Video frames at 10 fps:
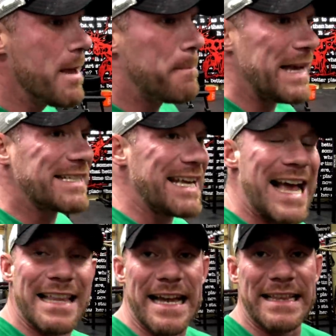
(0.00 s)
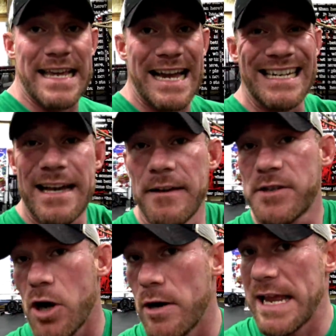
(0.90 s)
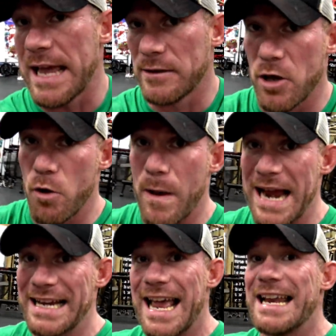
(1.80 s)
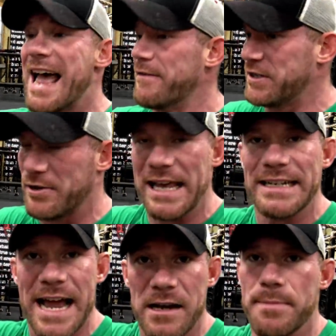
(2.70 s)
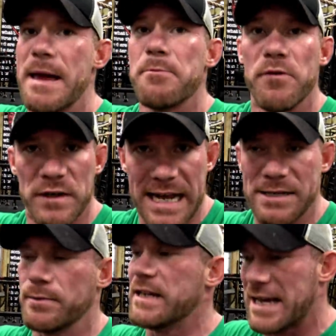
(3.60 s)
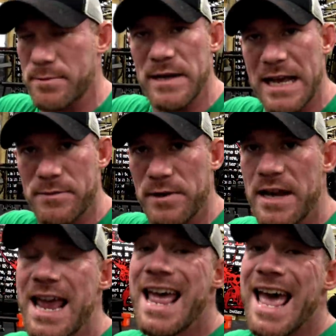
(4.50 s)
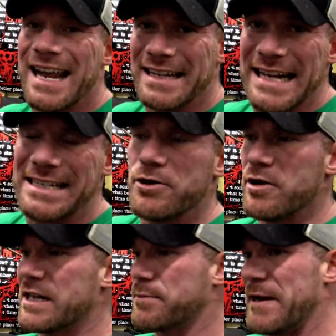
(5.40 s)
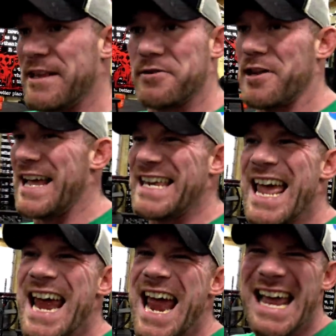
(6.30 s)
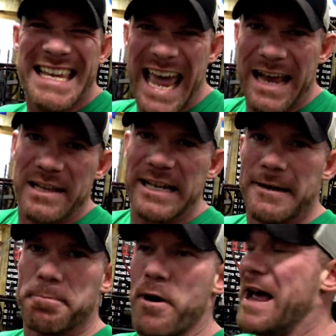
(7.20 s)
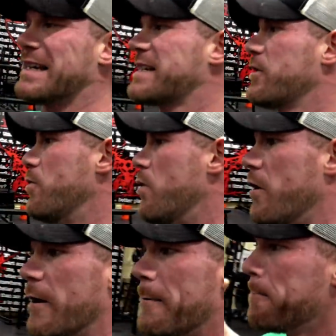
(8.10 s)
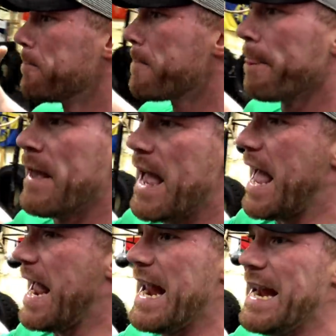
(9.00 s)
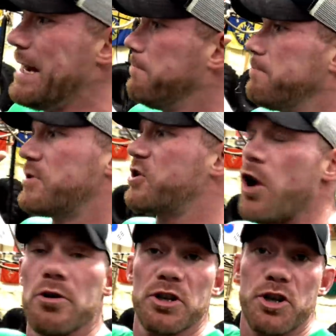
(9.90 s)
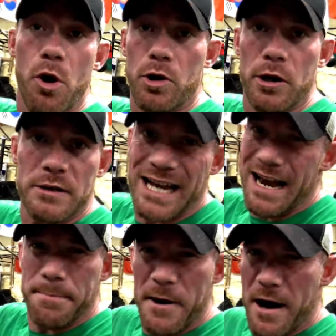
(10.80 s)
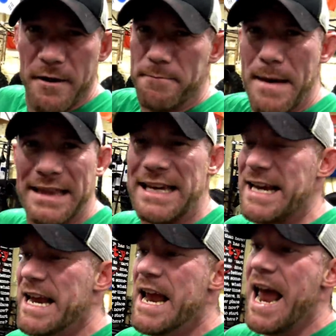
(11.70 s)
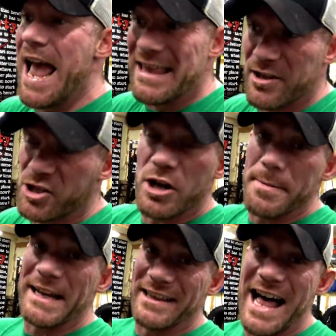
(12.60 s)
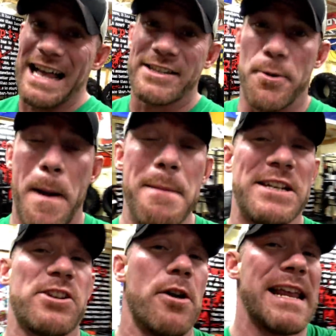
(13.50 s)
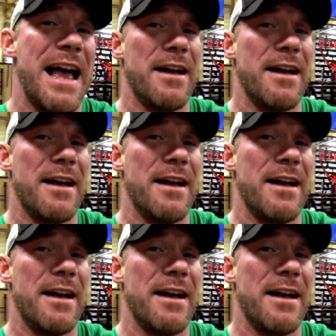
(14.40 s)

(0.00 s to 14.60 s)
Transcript: Basically, I like the idea of starting at a low weight and having to get a down command, move on, next one, next one, next one. And I'd like to do this with either like a keg cleaner press or a stone to shoulder type of medley. And there's gonna be a lot. So probably starting